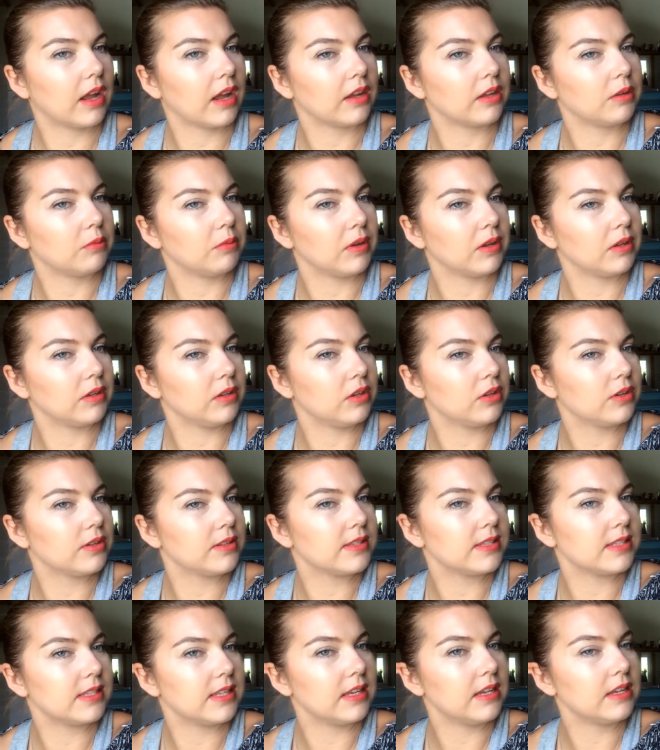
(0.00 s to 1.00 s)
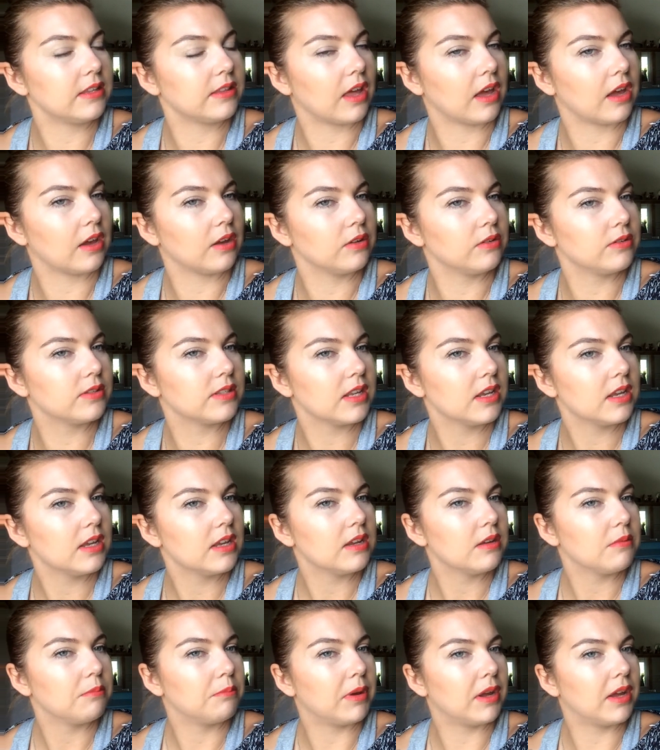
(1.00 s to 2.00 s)
You can see those,
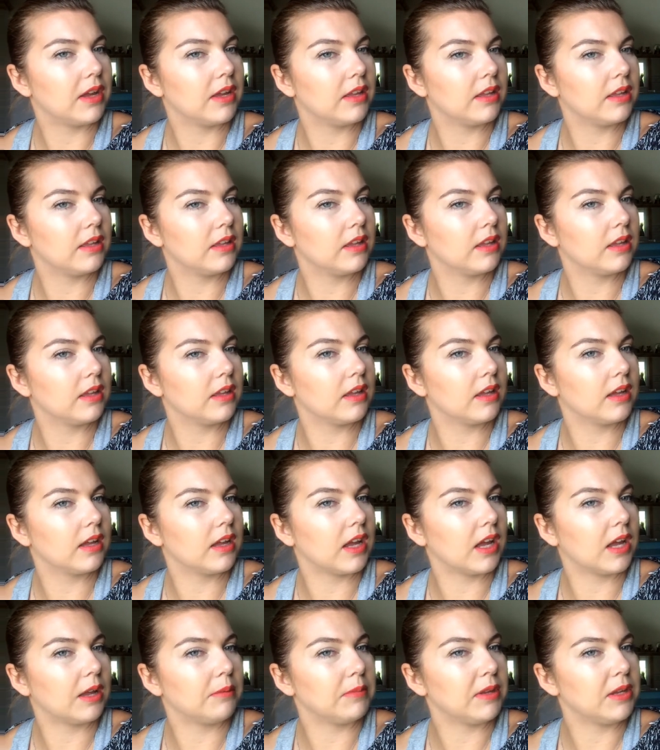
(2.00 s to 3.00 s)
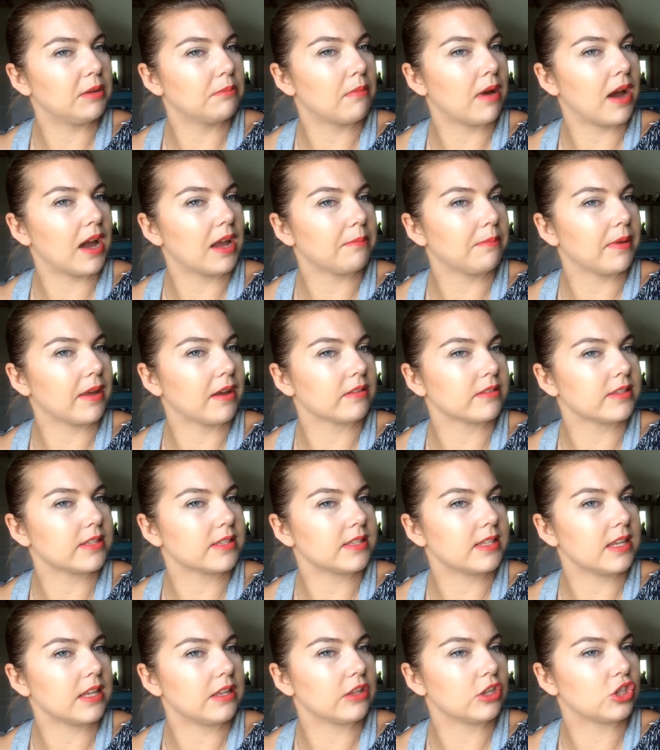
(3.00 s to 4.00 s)
but I mean, you might be able to
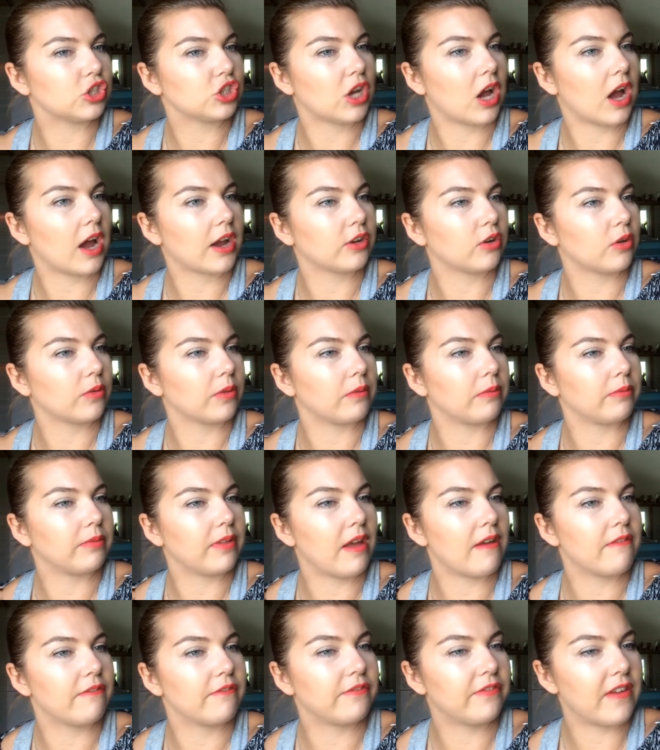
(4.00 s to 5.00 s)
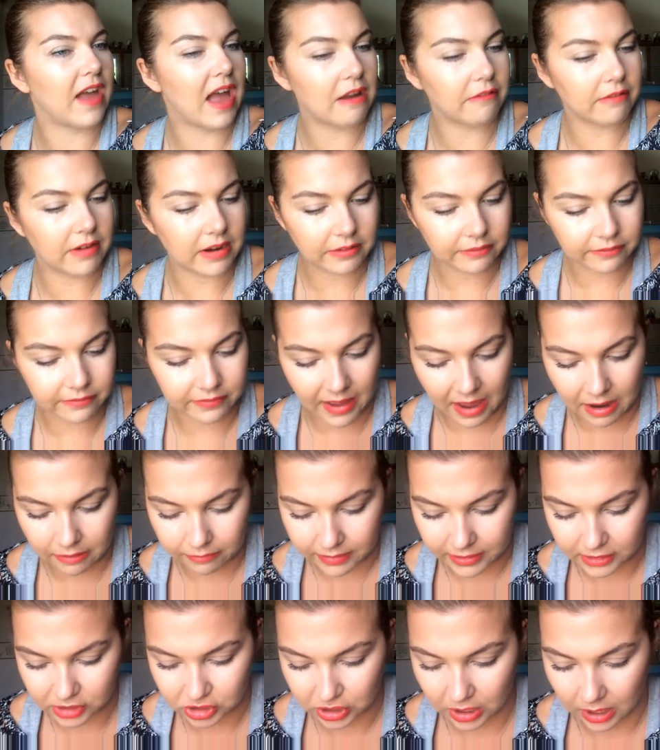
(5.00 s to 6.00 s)
see the shine on them. They're very,
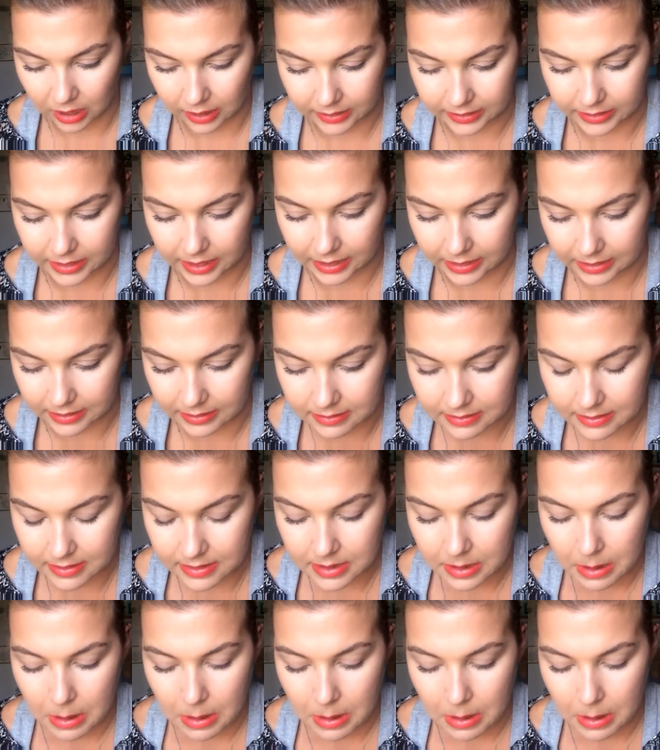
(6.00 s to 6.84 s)
very shiny.